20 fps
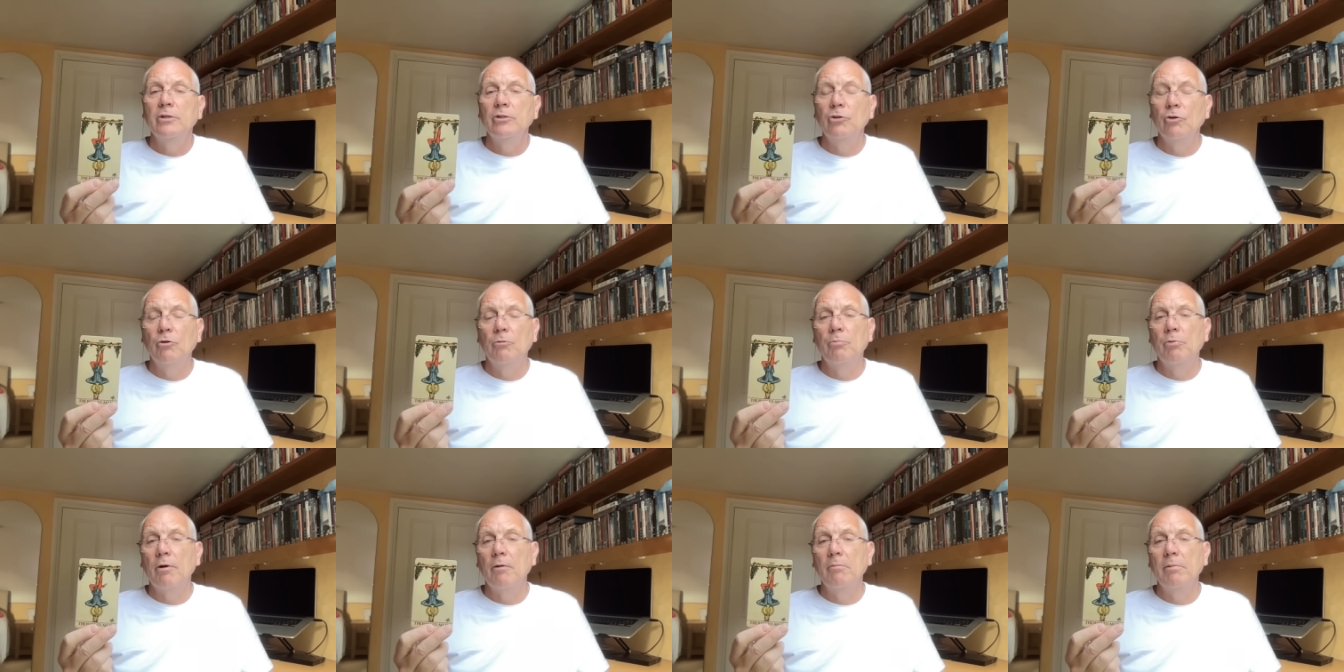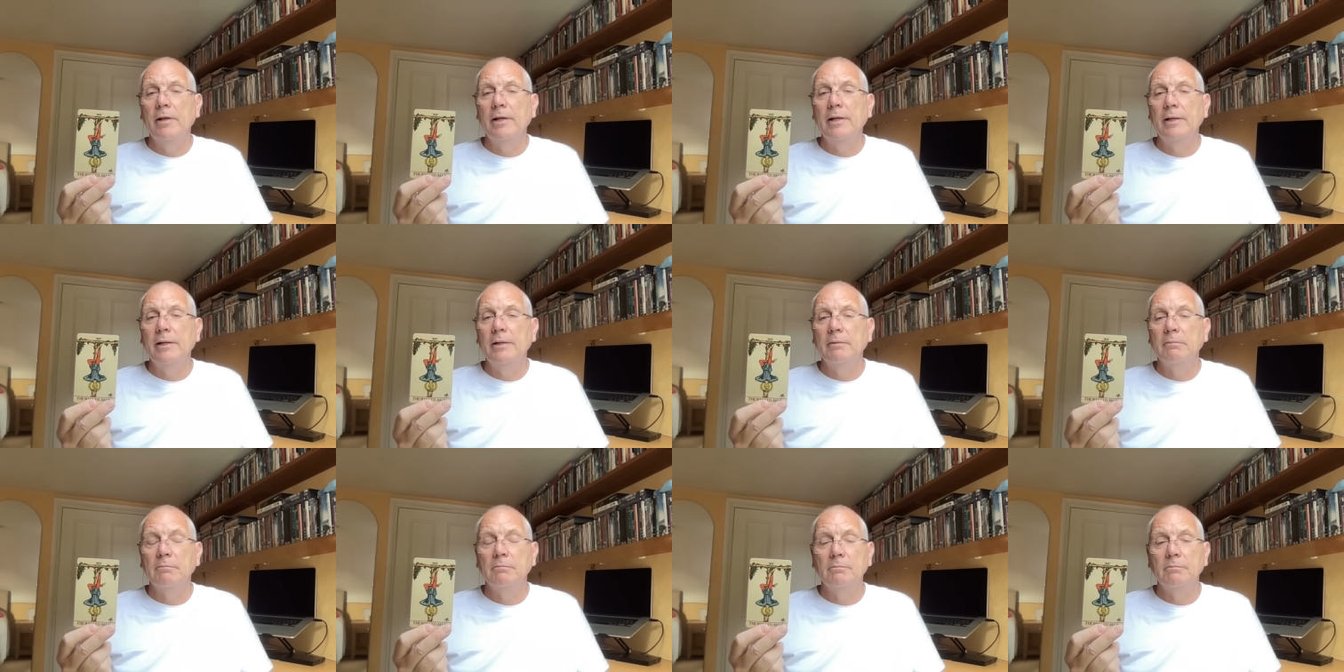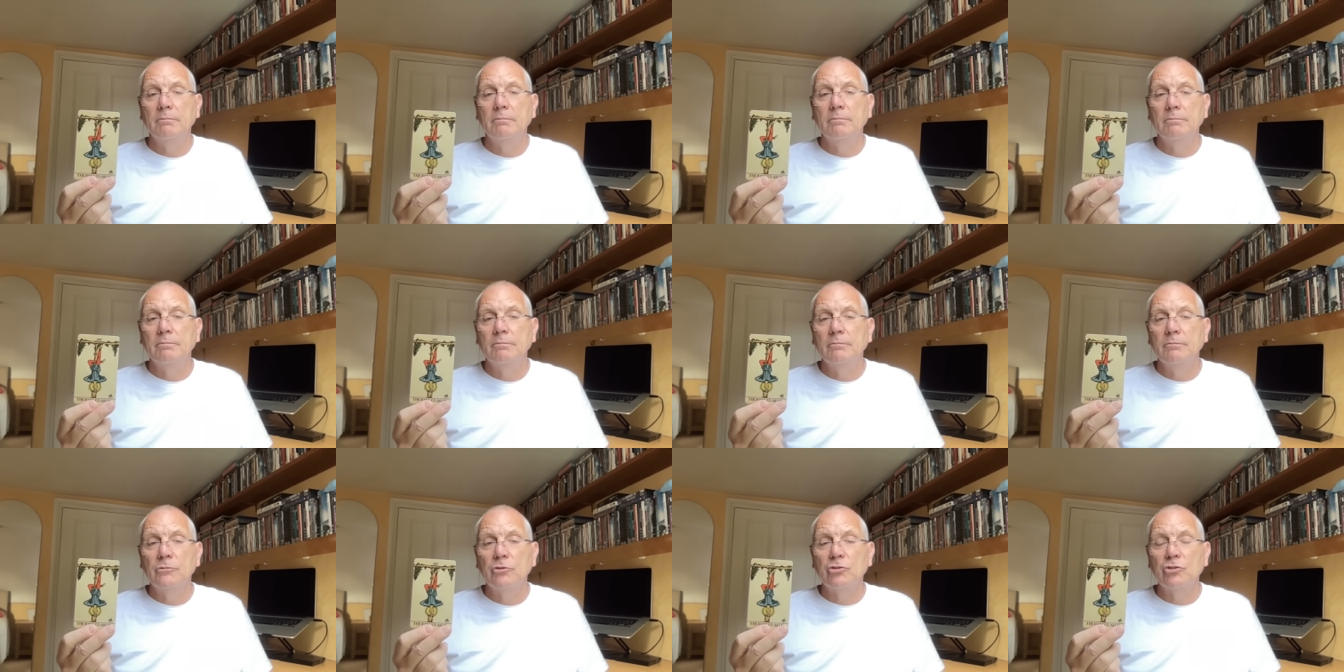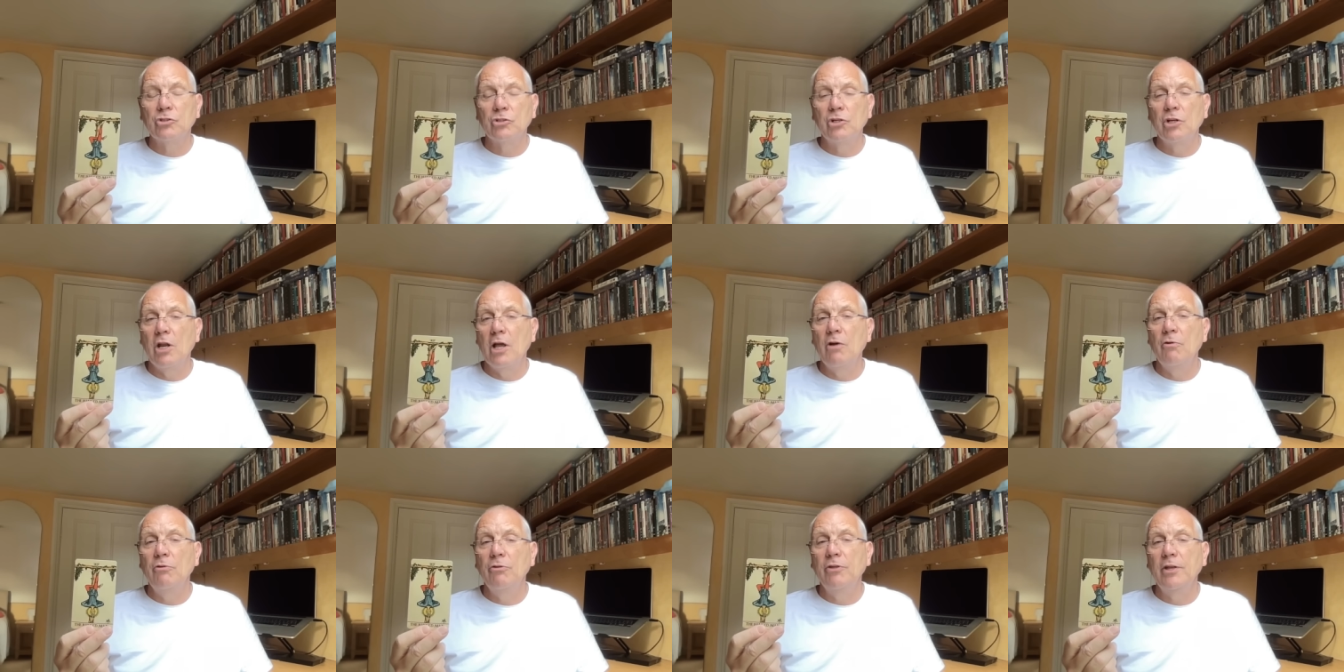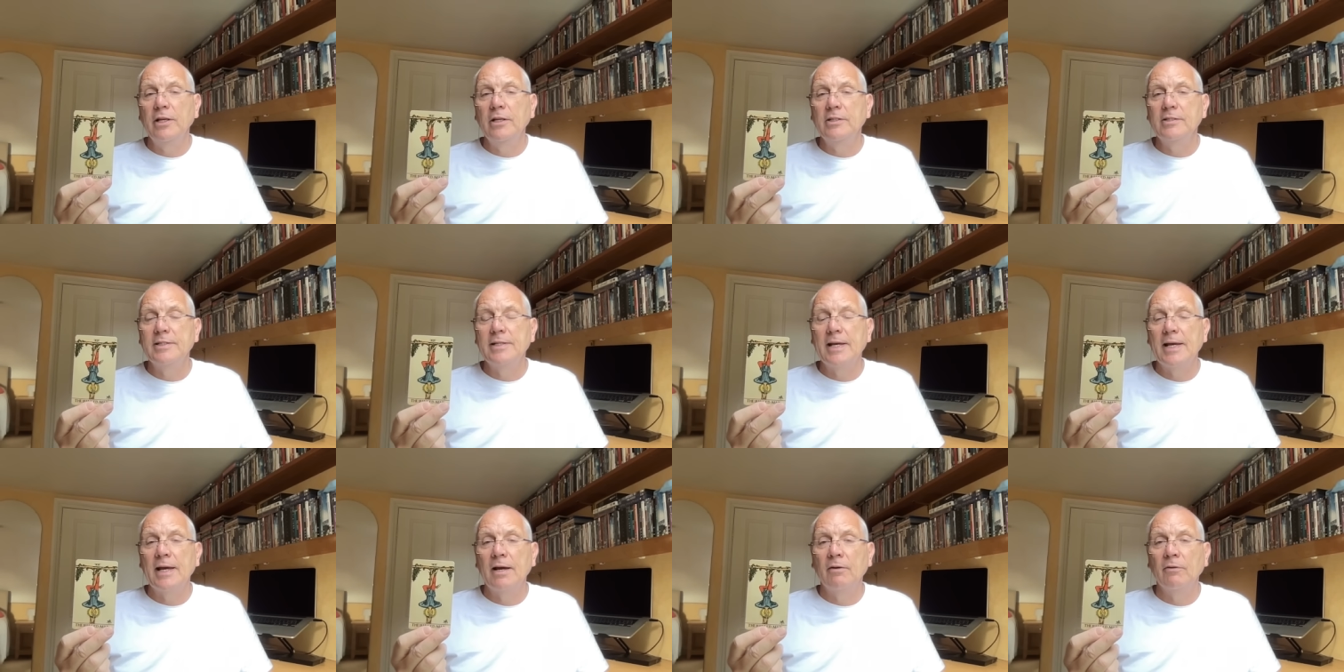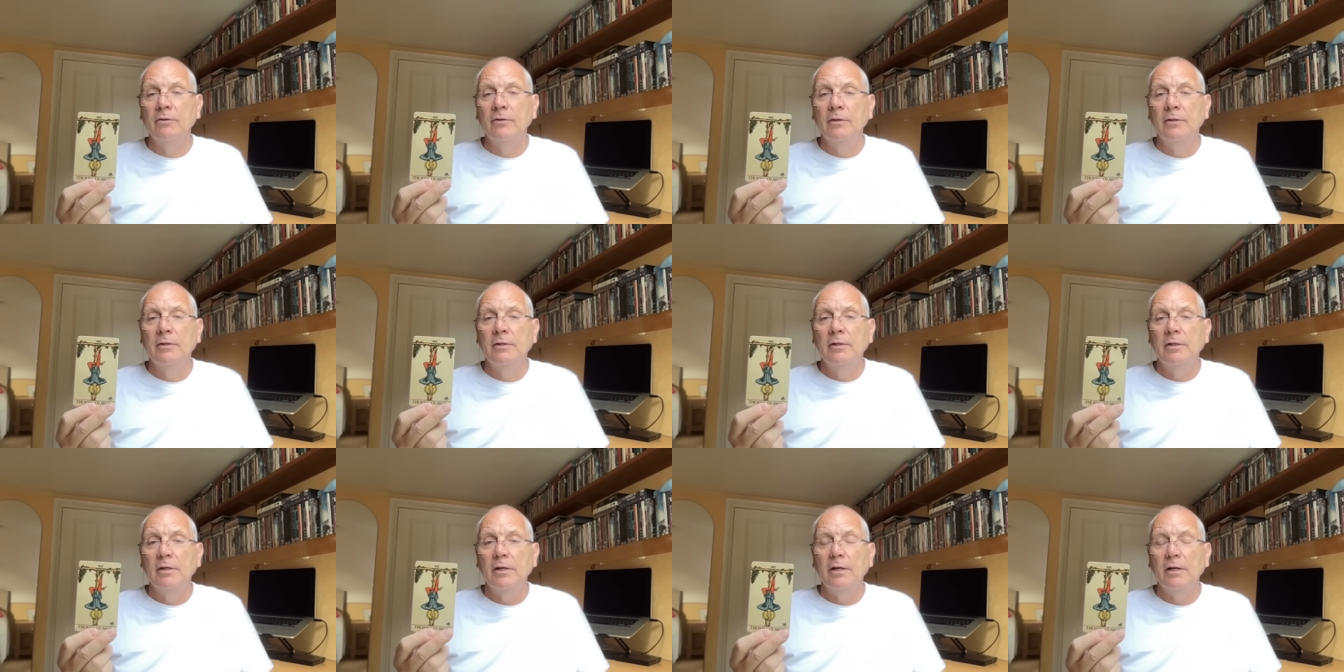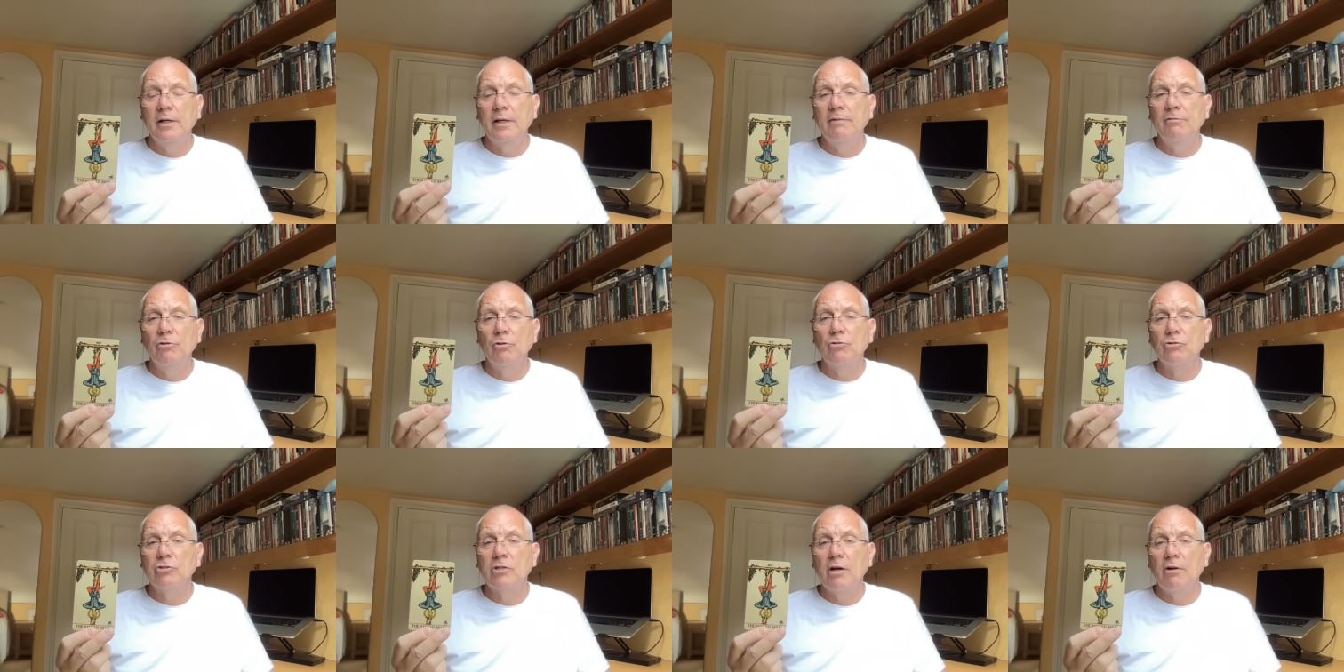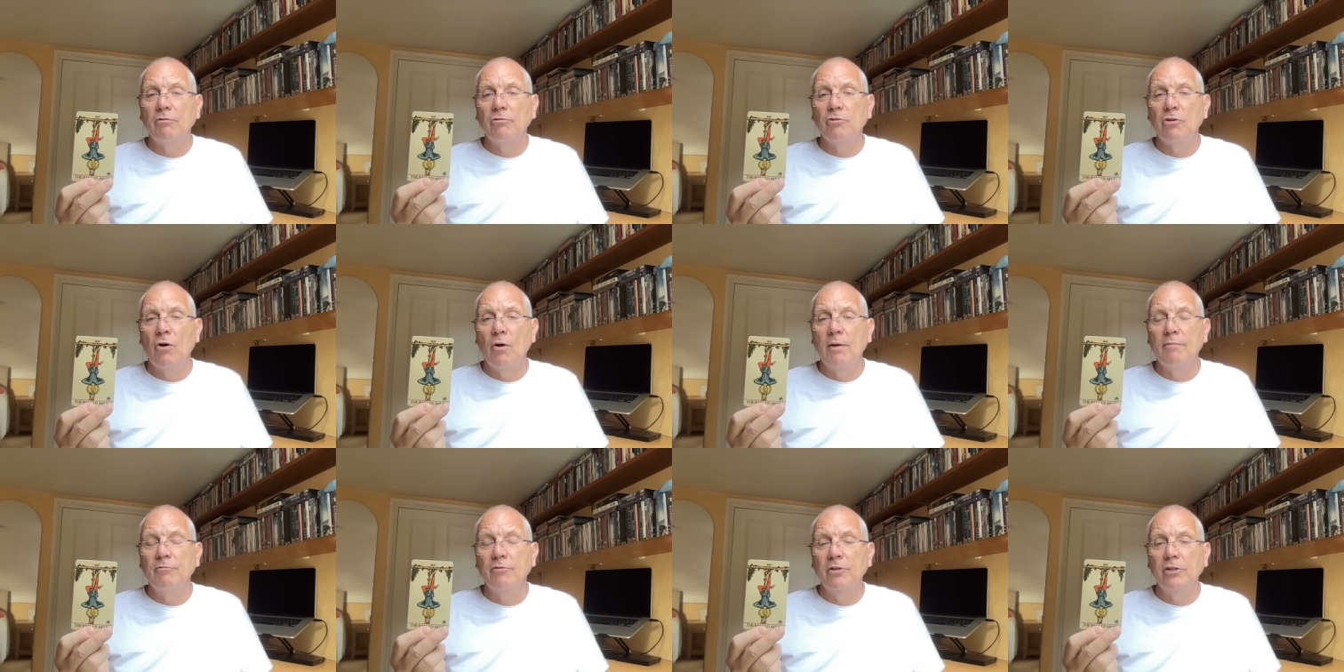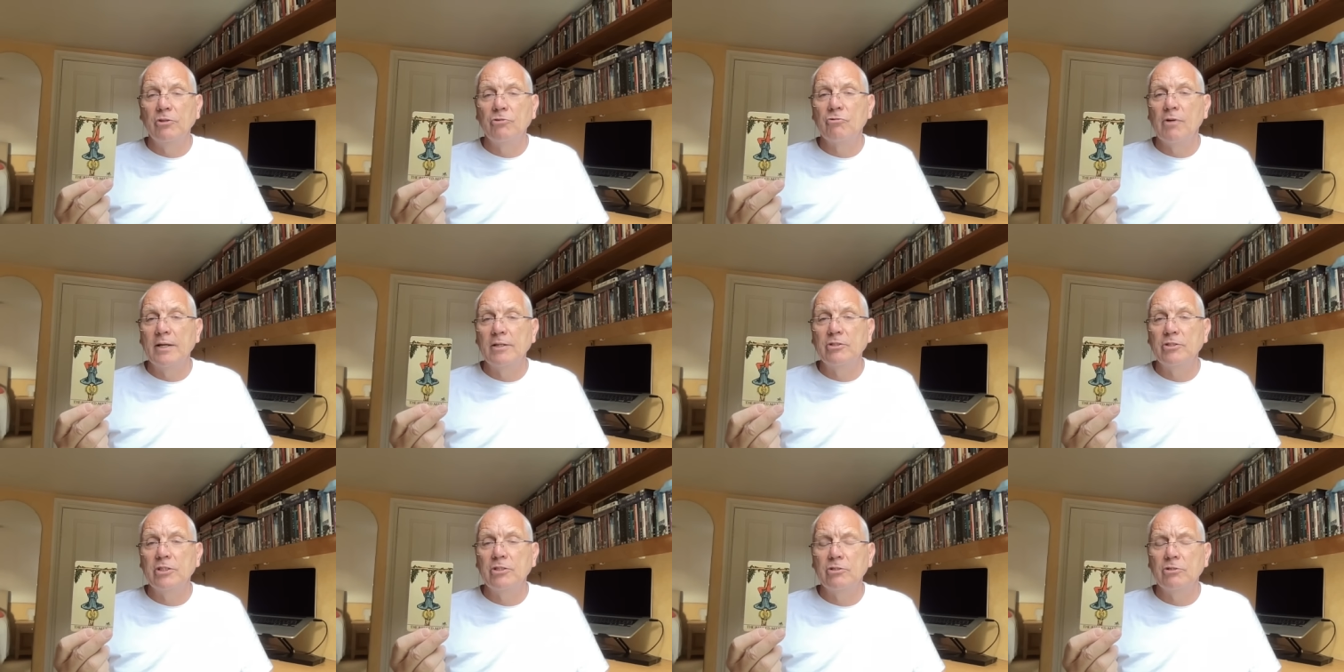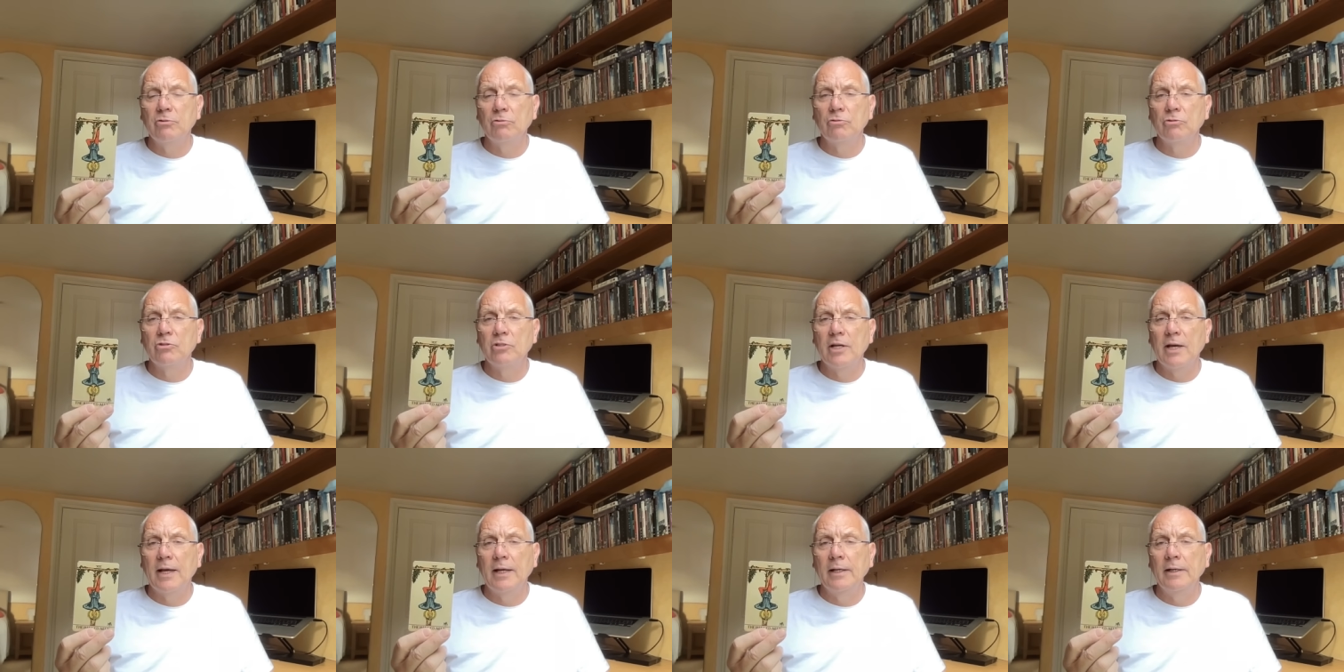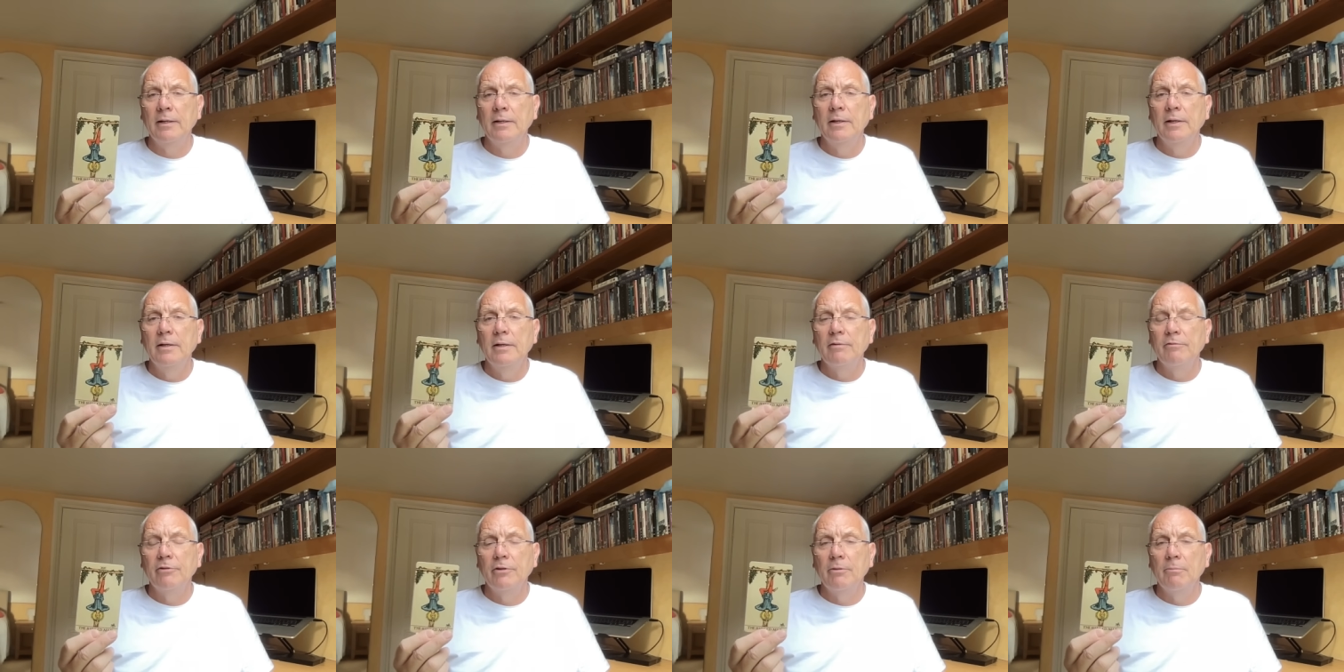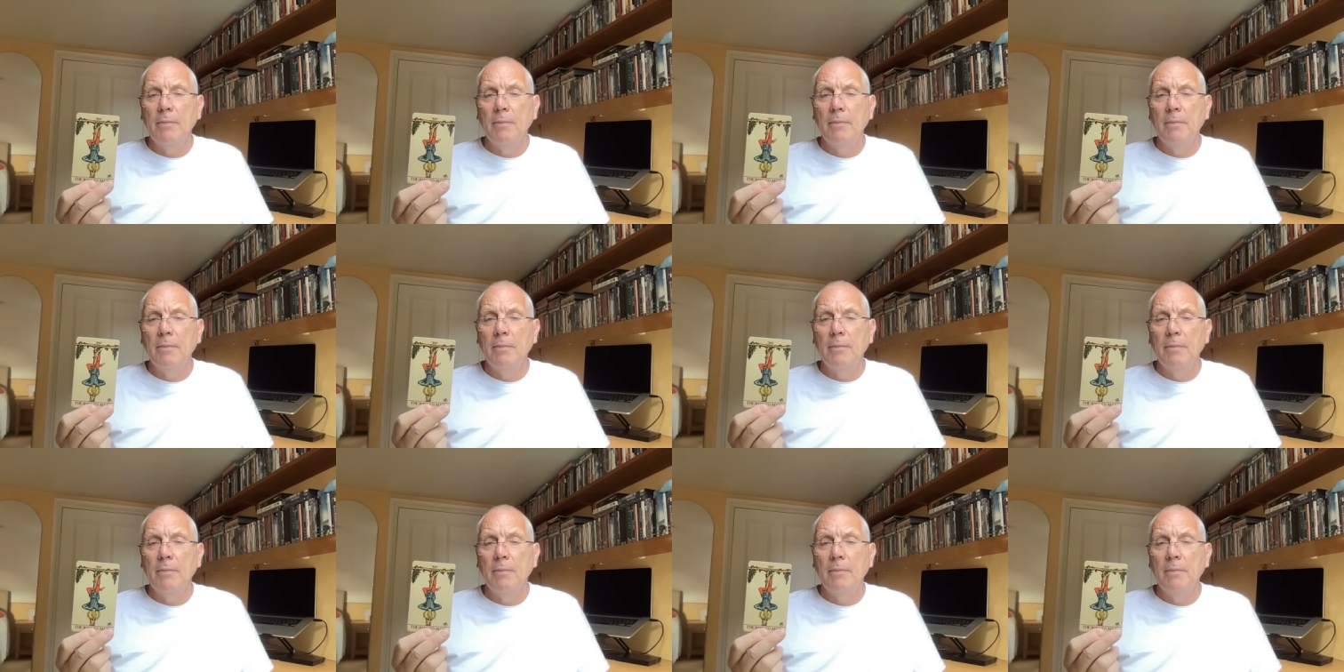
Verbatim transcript: you'll probably slow things down and give yourself time for the transitional state. For the